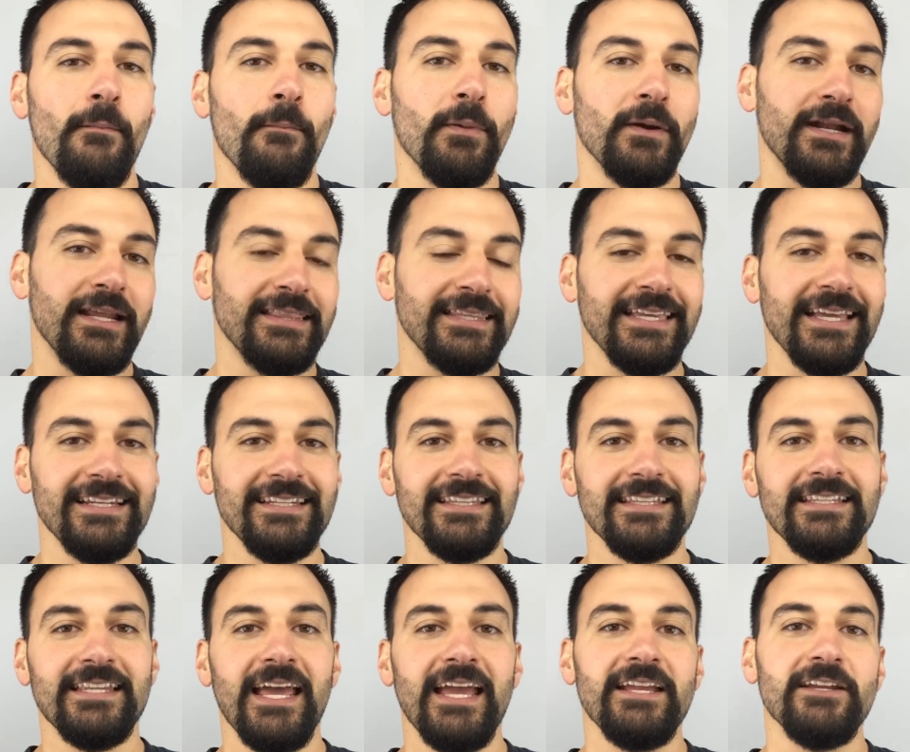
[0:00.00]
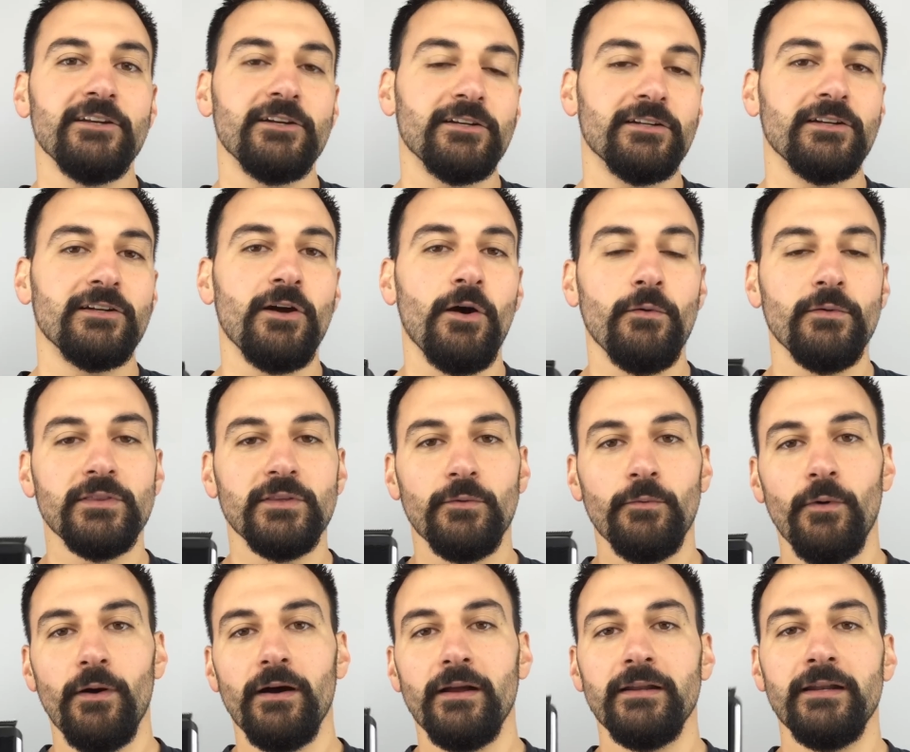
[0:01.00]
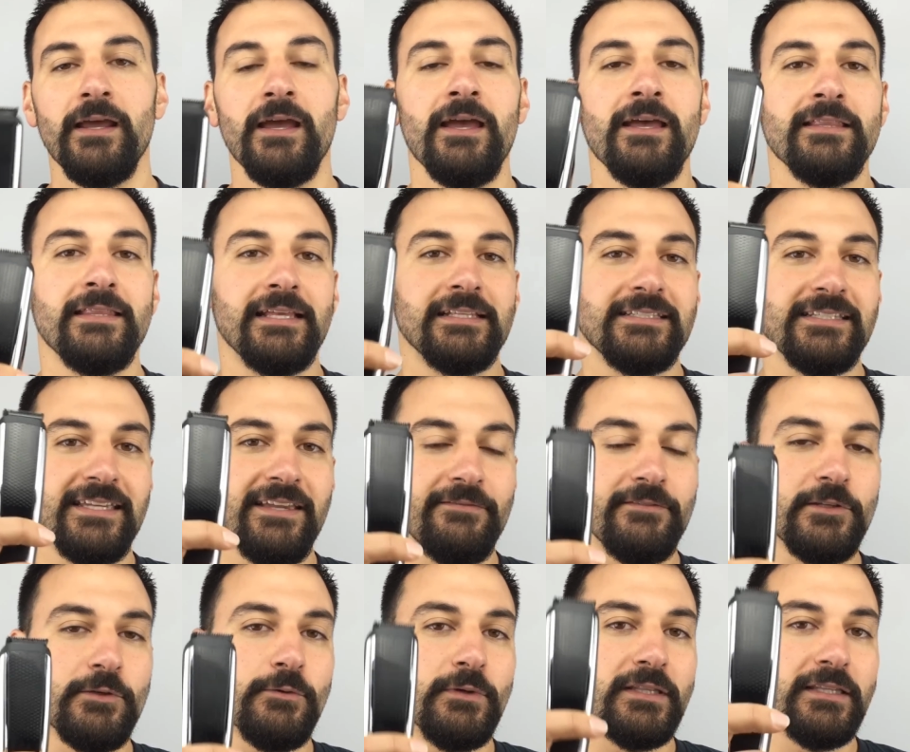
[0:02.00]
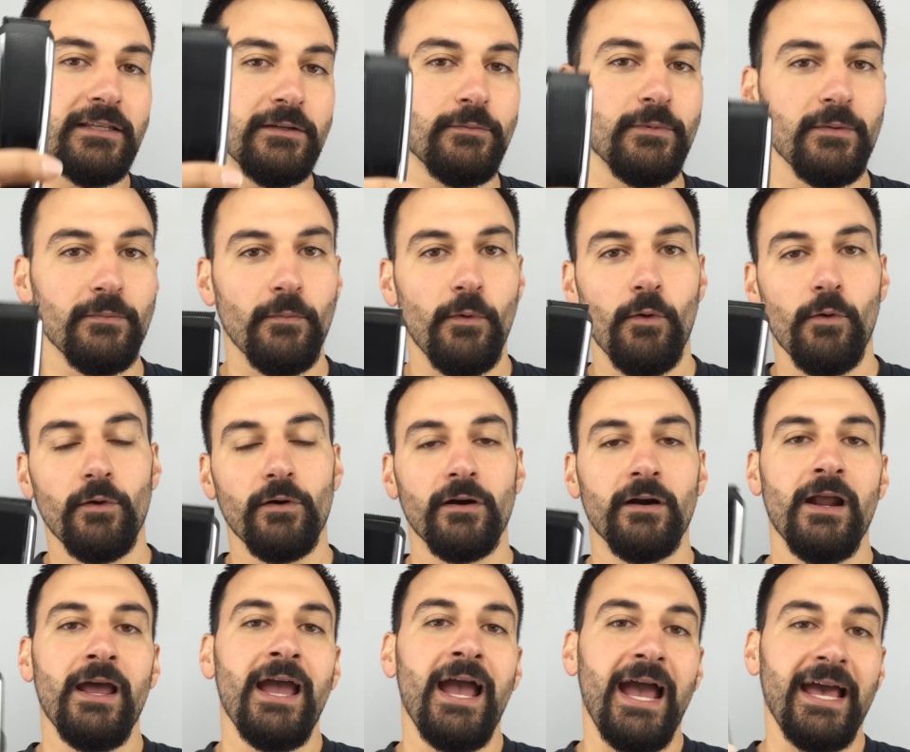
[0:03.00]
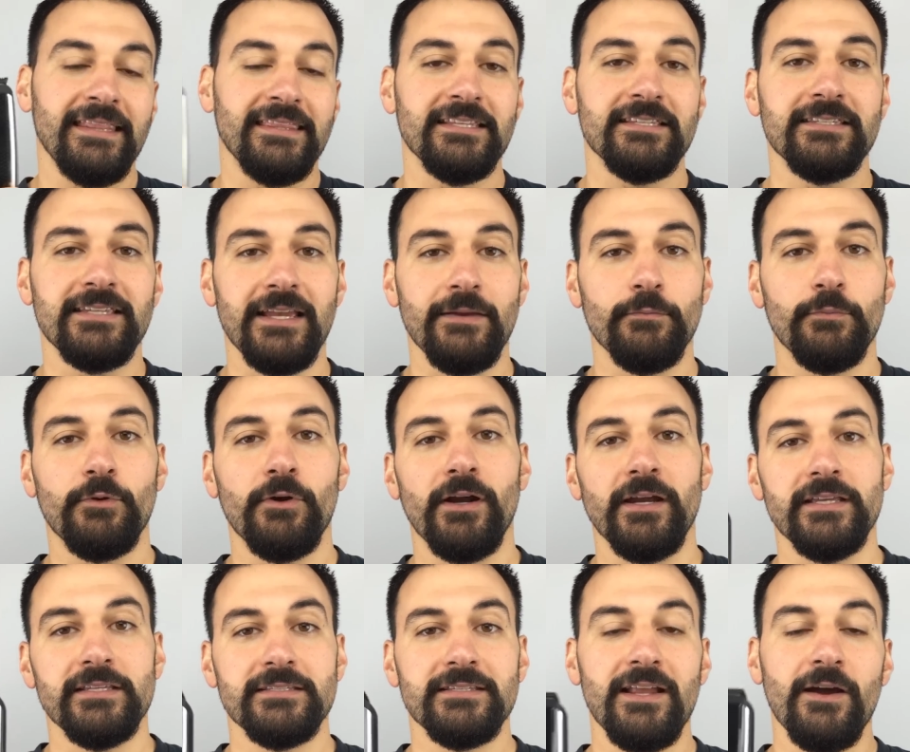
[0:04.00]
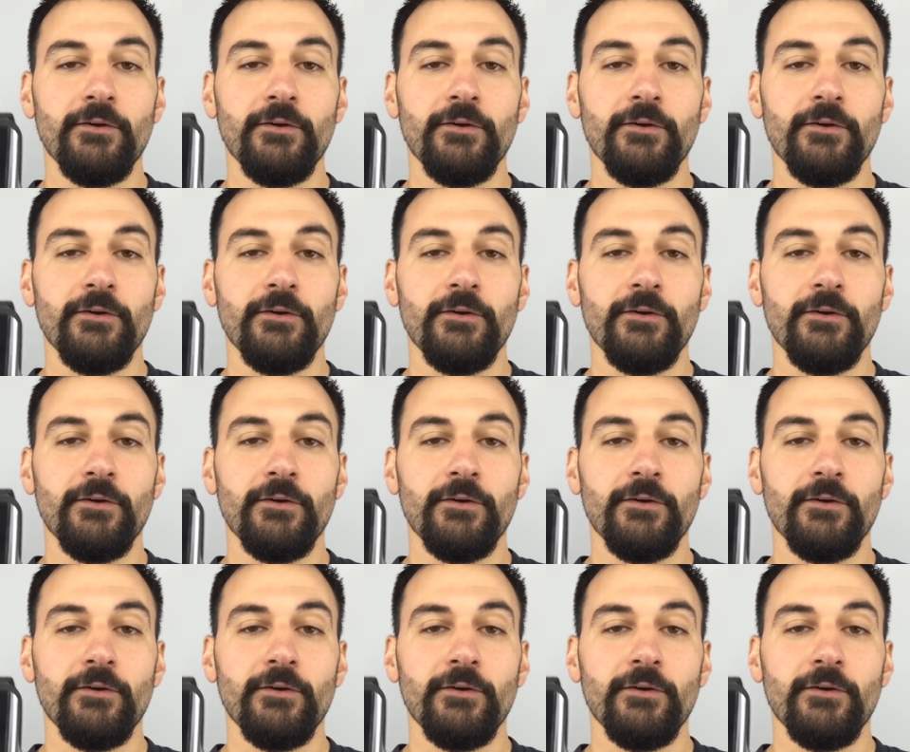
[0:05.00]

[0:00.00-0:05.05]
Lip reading: But at the end of the day, you're going to go with the one that's giving you a little bit more at the same price.